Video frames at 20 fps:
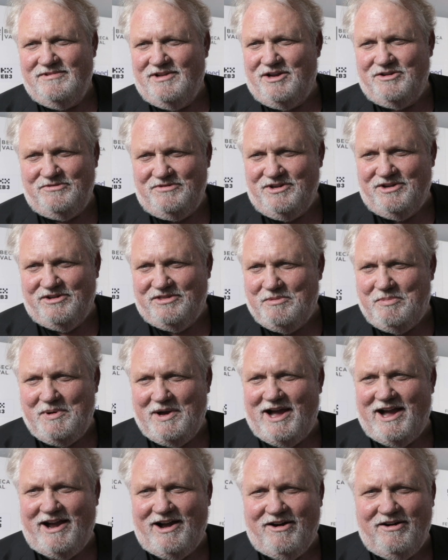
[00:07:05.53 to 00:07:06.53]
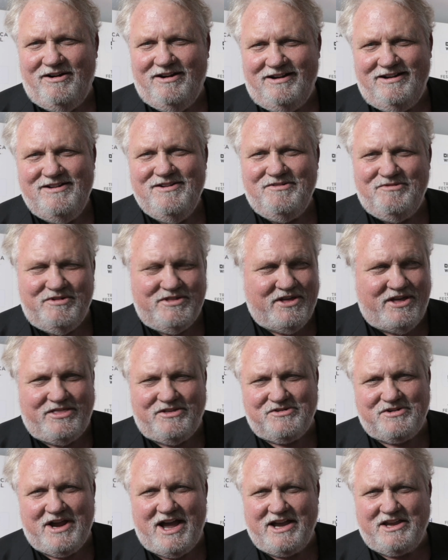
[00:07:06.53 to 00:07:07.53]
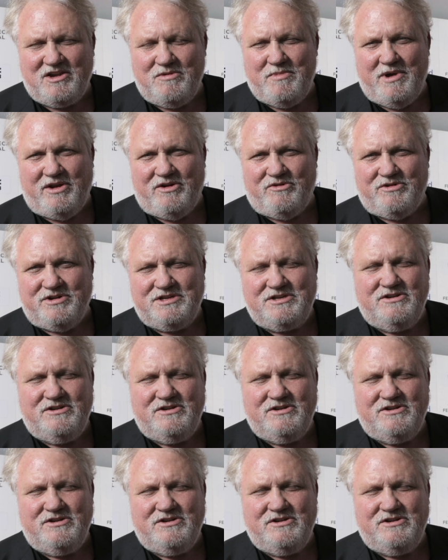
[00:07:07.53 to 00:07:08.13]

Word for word: uh, you know, the pile with other documentaries